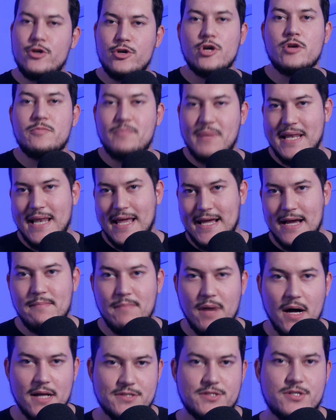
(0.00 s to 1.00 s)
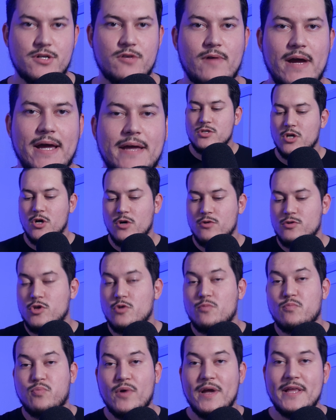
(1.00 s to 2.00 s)
you could be like a monster, right? So
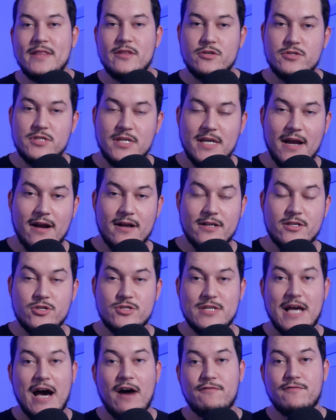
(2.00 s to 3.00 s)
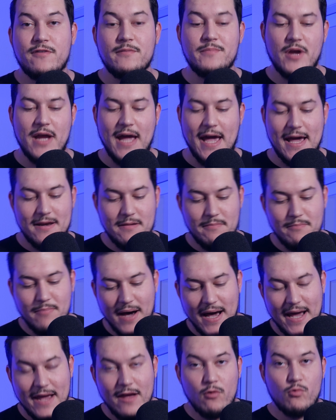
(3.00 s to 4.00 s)
you bring those characters out from your hand
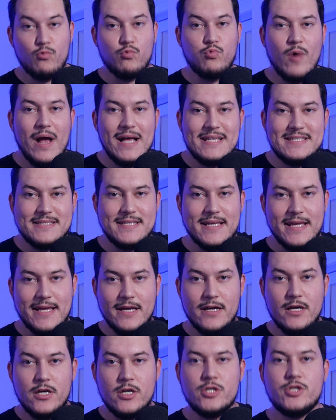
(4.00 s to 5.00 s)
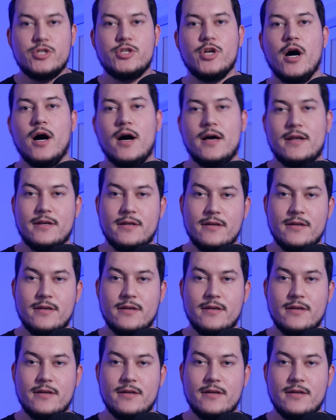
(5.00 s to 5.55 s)
by resting Dawn.